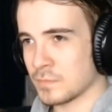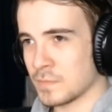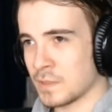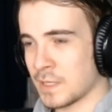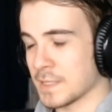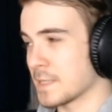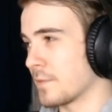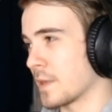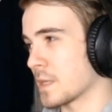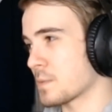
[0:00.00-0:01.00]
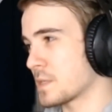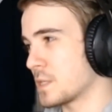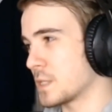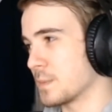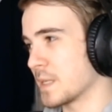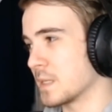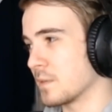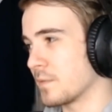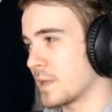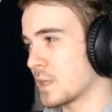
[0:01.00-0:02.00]
That's the thing. That's why I say she's
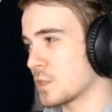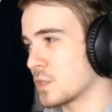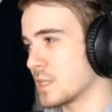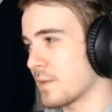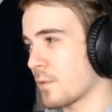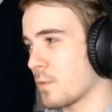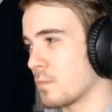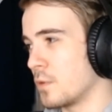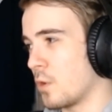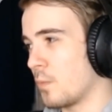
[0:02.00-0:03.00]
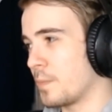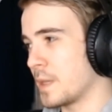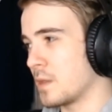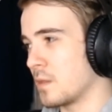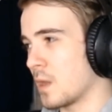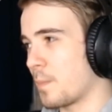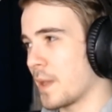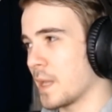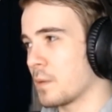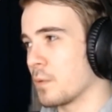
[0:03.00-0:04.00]
meta-defining. She's never not been a
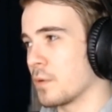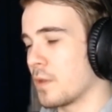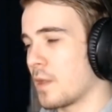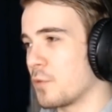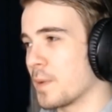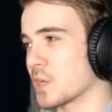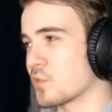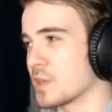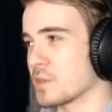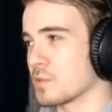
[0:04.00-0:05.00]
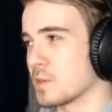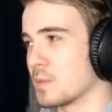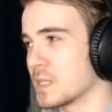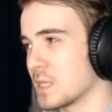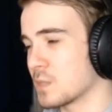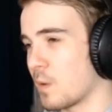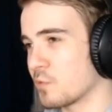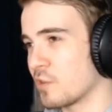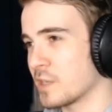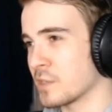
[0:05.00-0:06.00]
pick where if you pick Tracer, someone would say swap
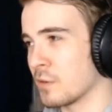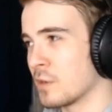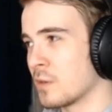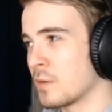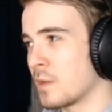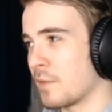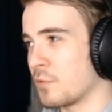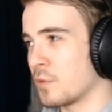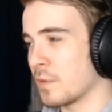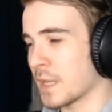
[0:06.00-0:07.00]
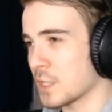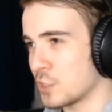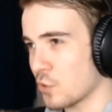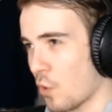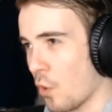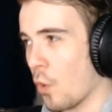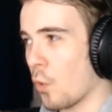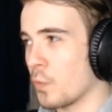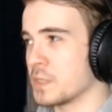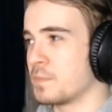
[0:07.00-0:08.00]
Tracer. If you like, she's
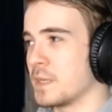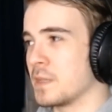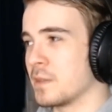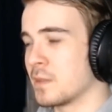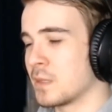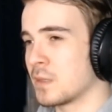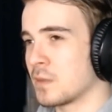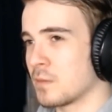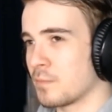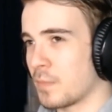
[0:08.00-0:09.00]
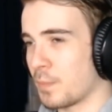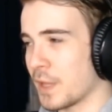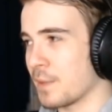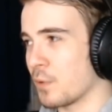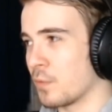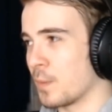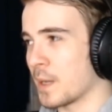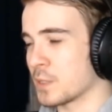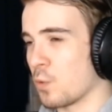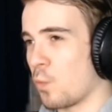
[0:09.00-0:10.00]
always been playable no
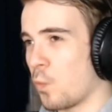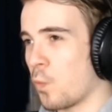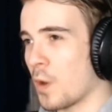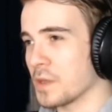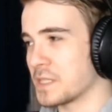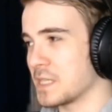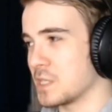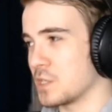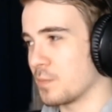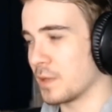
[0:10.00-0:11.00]
matter what season you played